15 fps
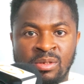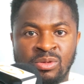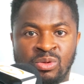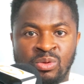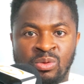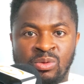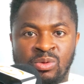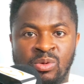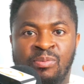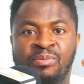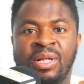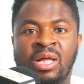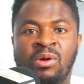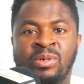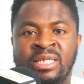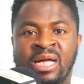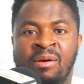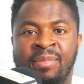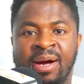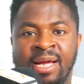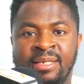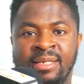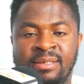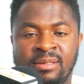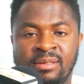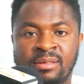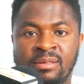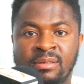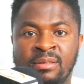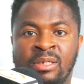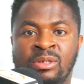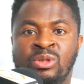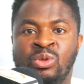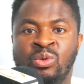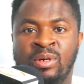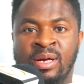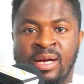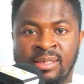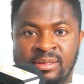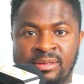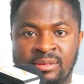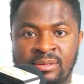play with their mind. Don't do that.